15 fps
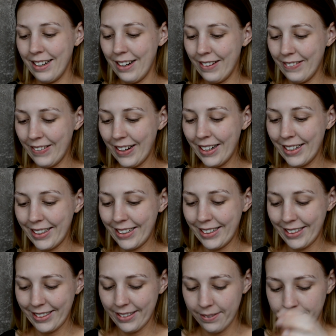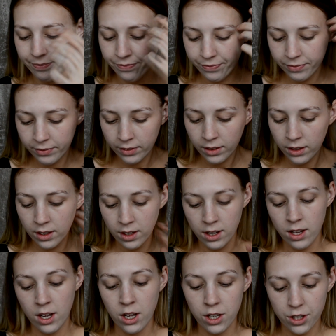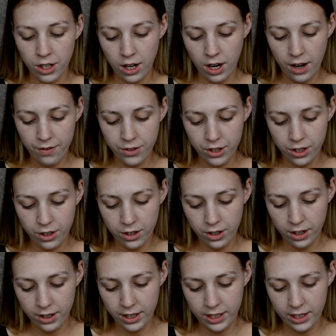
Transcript: Alright. So I've just got